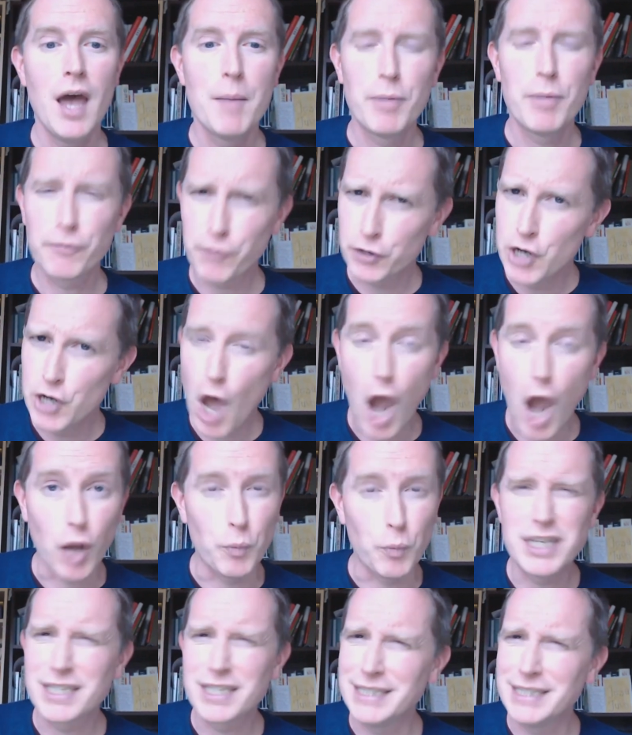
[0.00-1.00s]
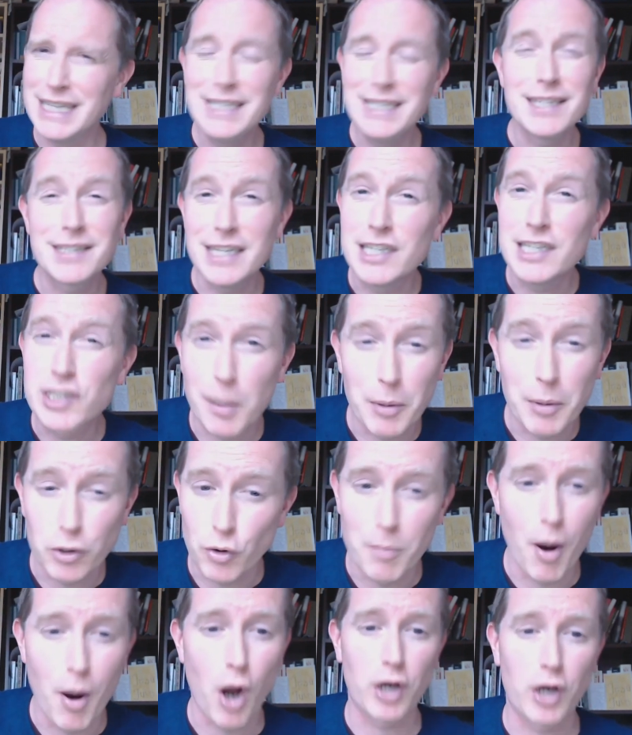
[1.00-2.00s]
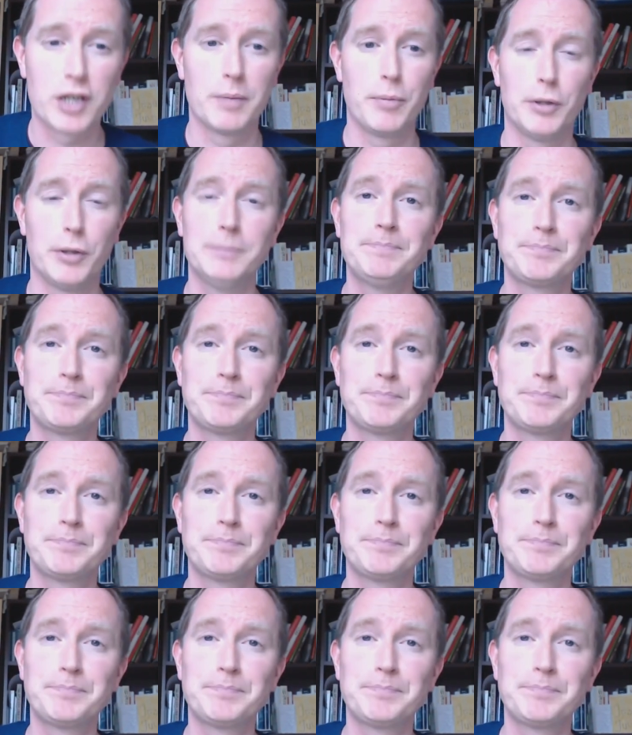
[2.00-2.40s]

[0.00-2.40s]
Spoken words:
But for now, we just need to see something remarkable.